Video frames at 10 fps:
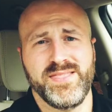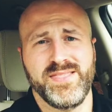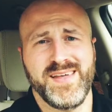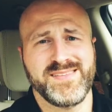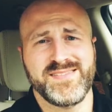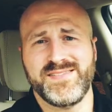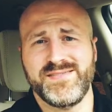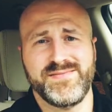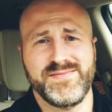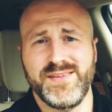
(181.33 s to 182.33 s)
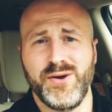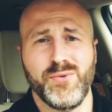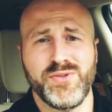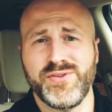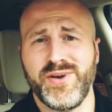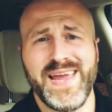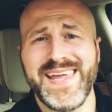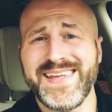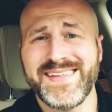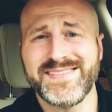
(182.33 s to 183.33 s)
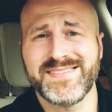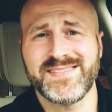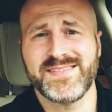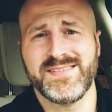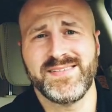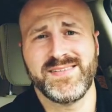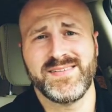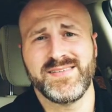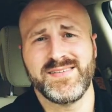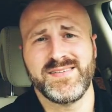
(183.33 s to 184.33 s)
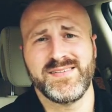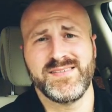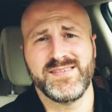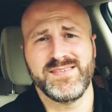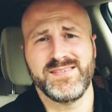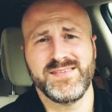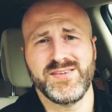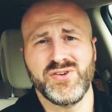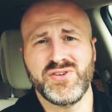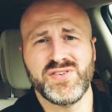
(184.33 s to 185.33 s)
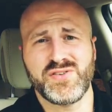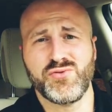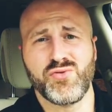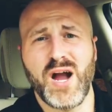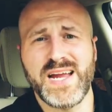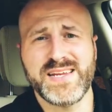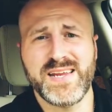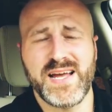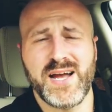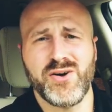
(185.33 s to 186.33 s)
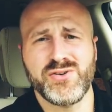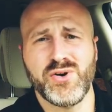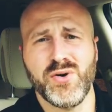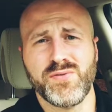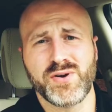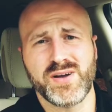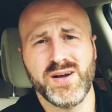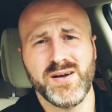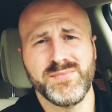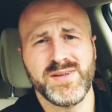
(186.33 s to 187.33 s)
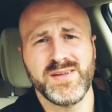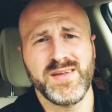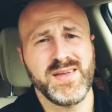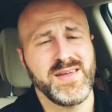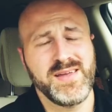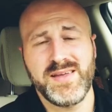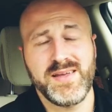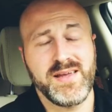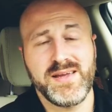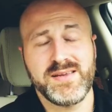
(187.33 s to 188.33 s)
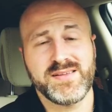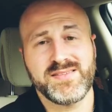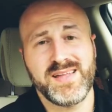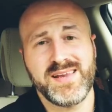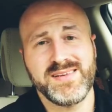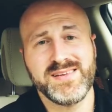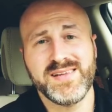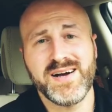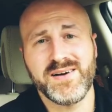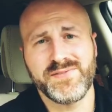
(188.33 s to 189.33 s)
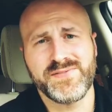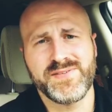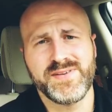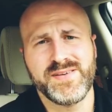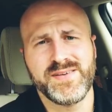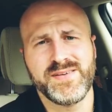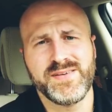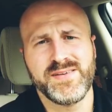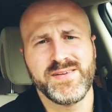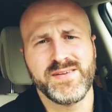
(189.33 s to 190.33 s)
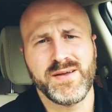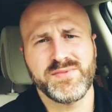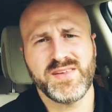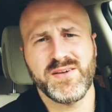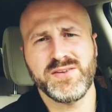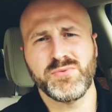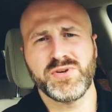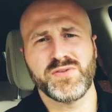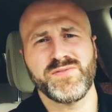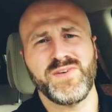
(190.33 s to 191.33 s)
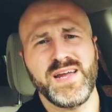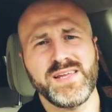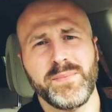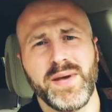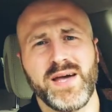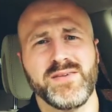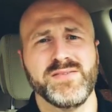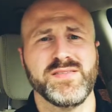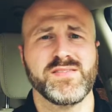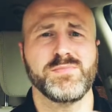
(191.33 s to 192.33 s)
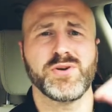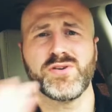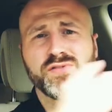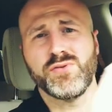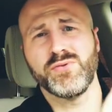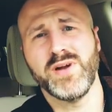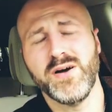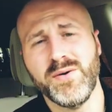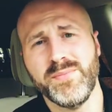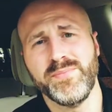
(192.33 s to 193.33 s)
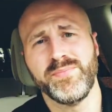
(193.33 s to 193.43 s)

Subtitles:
that's, with your hands, you just grind it out, you overcome, and that's not enough. I'm telling you, when you're fighting a battle in the spiritual realm